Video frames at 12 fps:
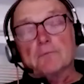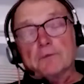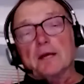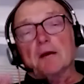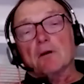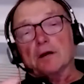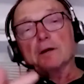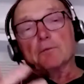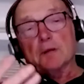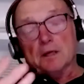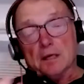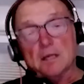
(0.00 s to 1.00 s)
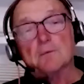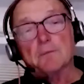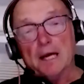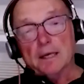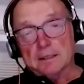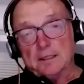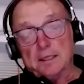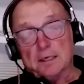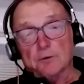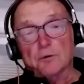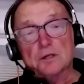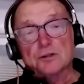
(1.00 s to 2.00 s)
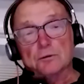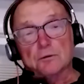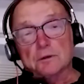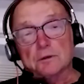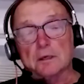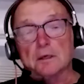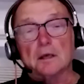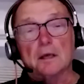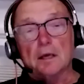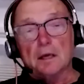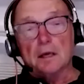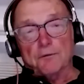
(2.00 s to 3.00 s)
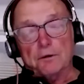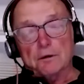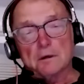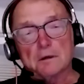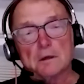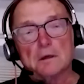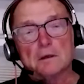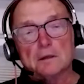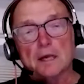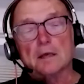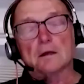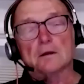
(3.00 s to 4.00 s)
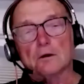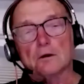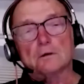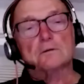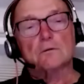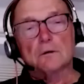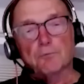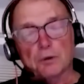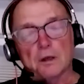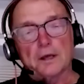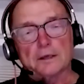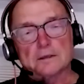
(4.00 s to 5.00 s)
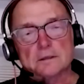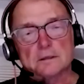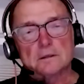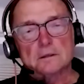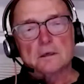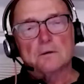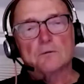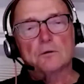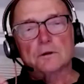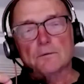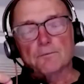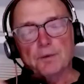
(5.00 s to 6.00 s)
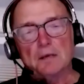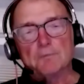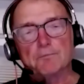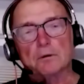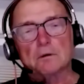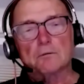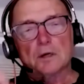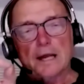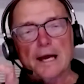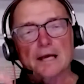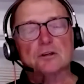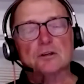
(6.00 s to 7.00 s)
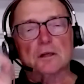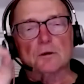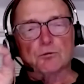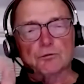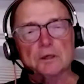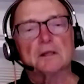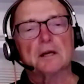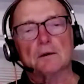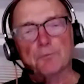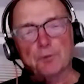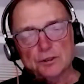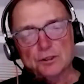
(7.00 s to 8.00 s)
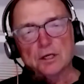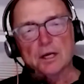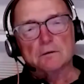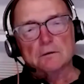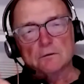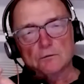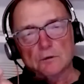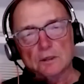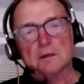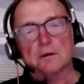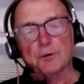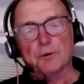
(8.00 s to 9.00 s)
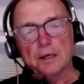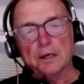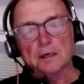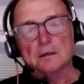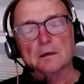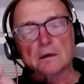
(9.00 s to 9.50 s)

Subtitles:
the argument, getting back to the original thing, if they could go to a place where the people would actually really appreciate what they're bringing